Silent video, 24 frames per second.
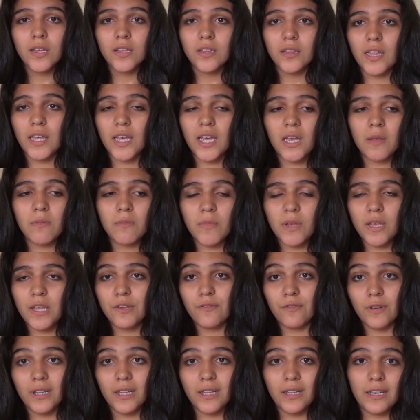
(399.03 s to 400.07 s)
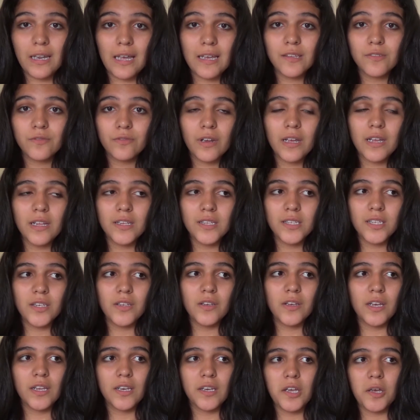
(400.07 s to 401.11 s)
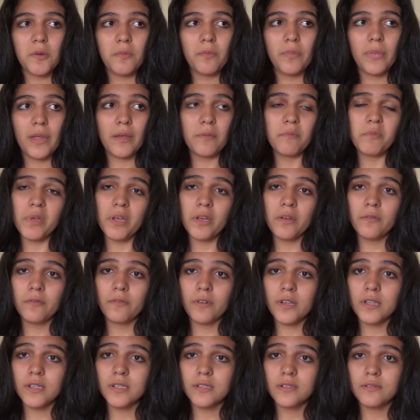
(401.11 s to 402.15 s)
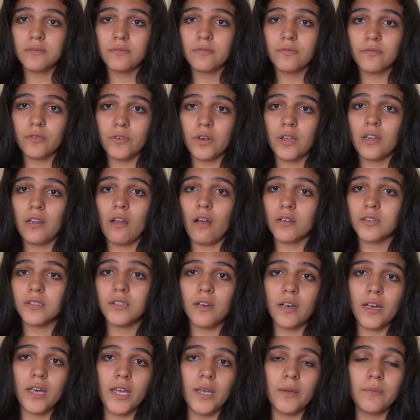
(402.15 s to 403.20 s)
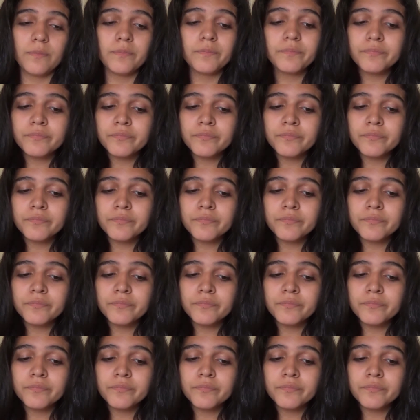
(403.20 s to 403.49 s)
They can be really nice friends and you can end up like being friends for a long time.